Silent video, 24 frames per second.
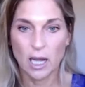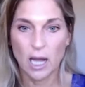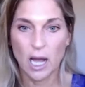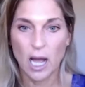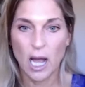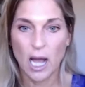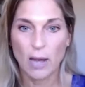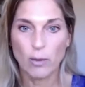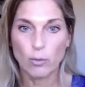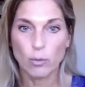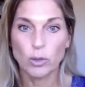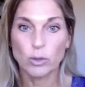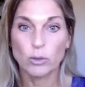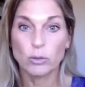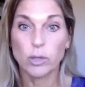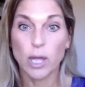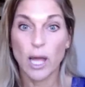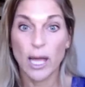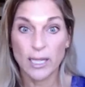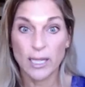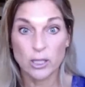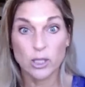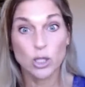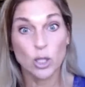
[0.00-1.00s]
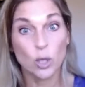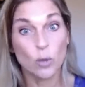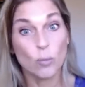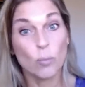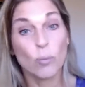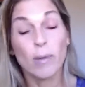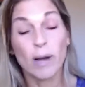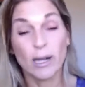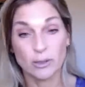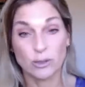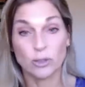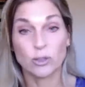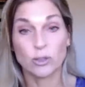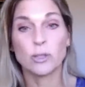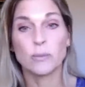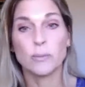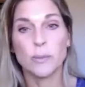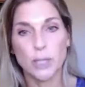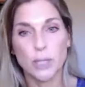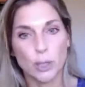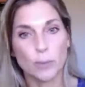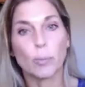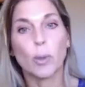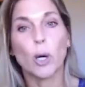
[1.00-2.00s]
I would like so much to
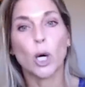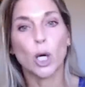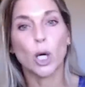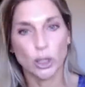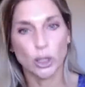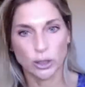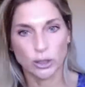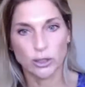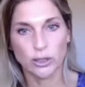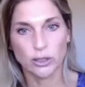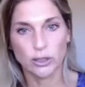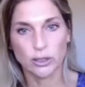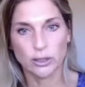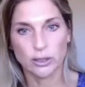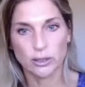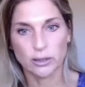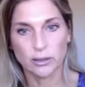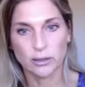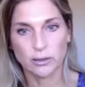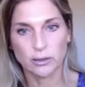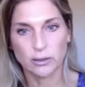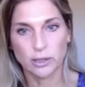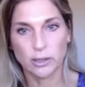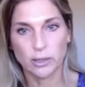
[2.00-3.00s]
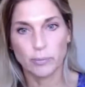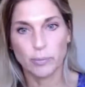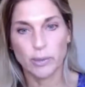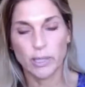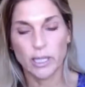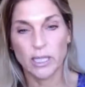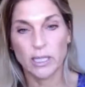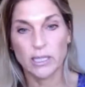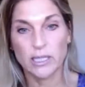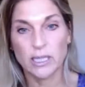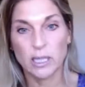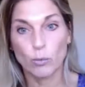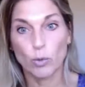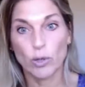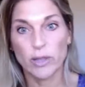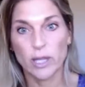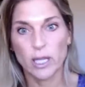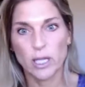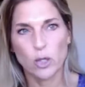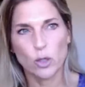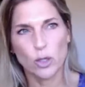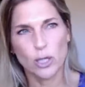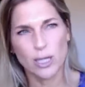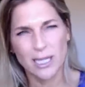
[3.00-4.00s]
be your partner to be someone
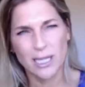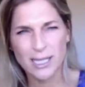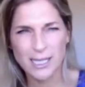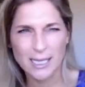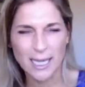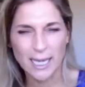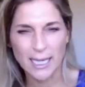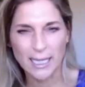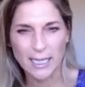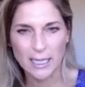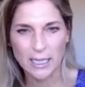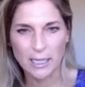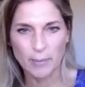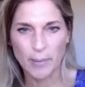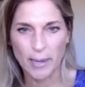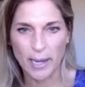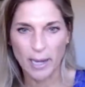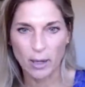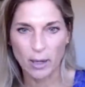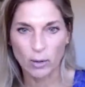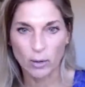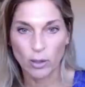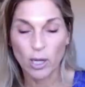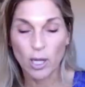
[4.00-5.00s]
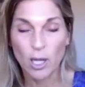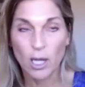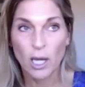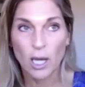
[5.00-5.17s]
that you're excited about.